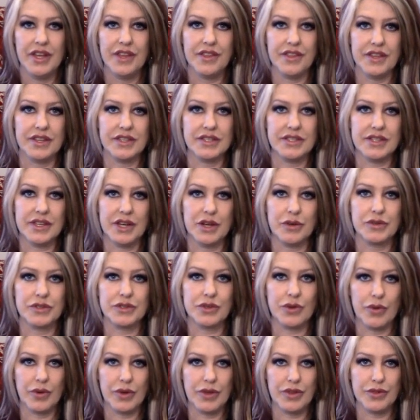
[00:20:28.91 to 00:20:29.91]
things that I was
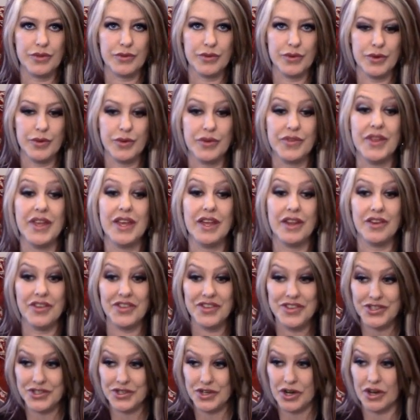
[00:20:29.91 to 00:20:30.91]
going through, and
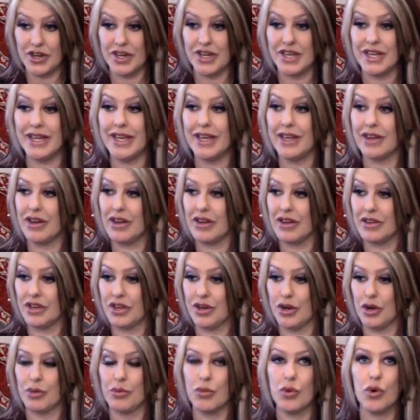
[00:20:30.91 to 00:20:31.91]
then starting to get,
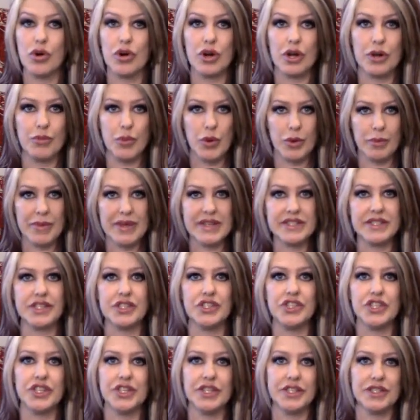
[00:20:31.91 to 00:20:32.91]
more and more
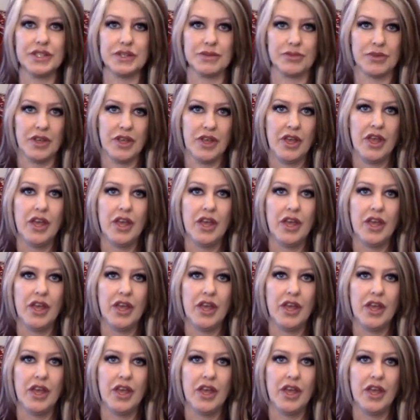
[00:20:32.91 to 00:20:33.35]
messages and